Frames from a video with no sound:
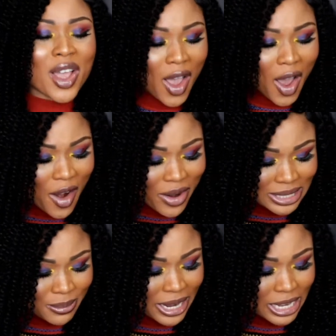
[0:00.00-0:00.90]
All right,
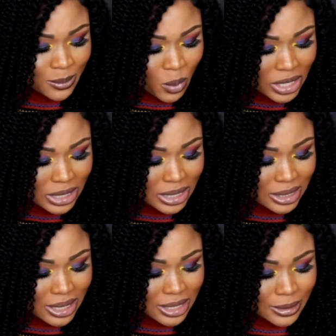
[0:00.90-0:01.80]
my next point is
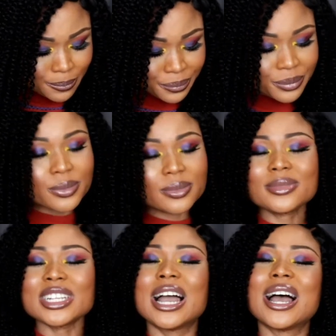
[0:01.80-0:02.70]
this:
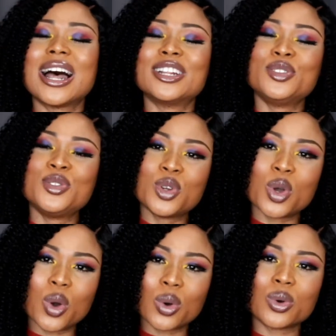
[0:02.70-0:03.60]

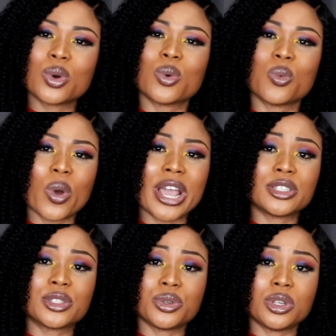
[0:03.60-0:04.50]
know when
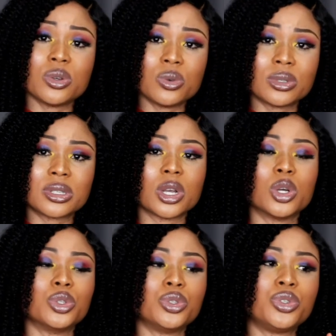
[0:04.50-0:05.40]
to use
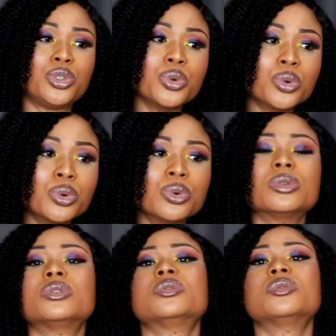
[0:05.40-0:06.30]
du
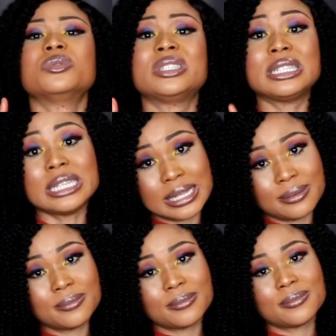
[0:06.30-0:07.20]
and sie.
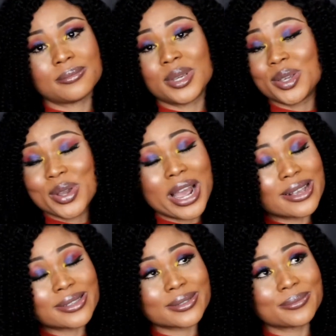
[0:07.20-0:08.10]
You
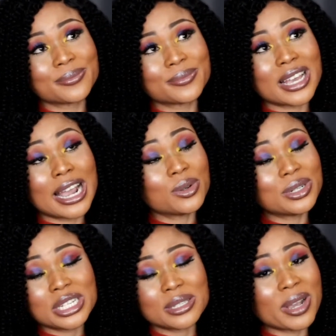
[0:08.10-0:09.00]
guys, I know
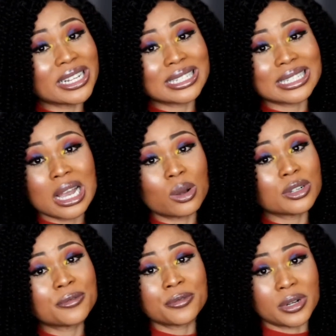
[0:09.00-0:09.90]
this might sound
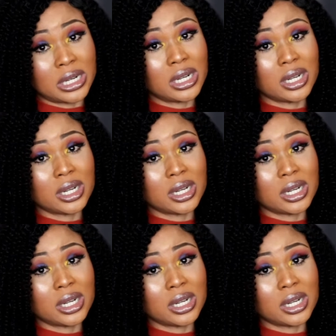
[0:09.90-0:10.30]
funny.